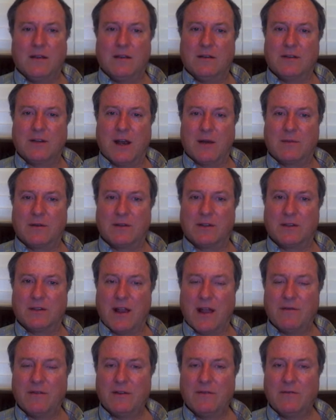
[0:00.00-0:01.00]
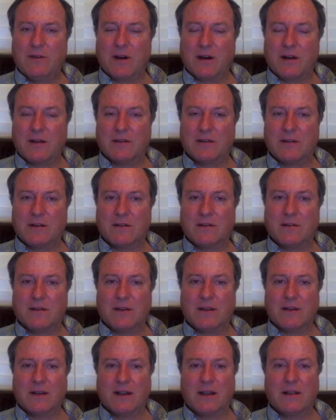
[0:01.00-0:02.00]
In chapter seven, we're going to start
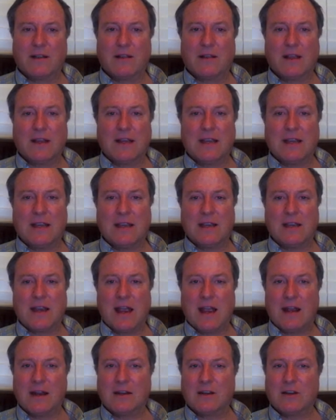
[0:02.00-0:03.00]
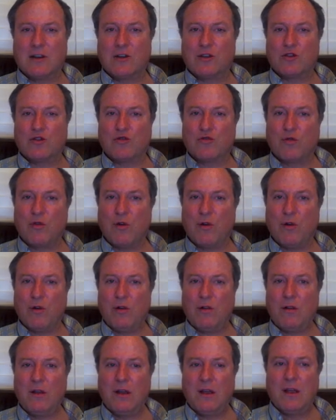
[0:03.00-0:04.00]
looking at thinking and
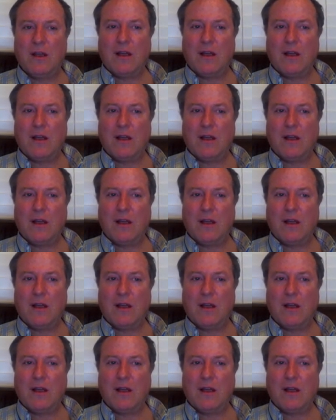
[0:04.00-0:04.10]
control